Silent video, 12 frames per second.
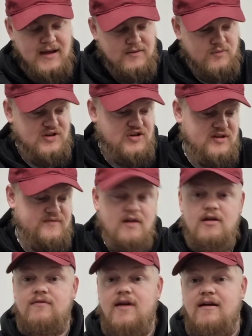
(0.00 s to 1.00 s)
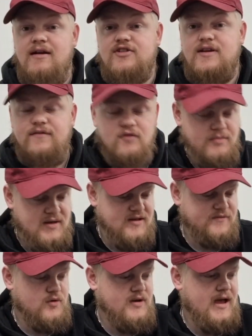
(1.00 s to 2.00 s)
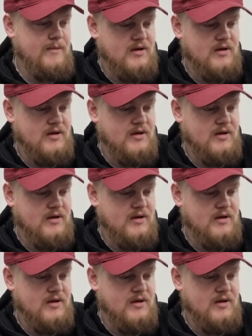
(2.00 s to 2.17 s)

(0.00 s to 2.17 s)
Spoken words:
which is very rare actually for a PS4 game.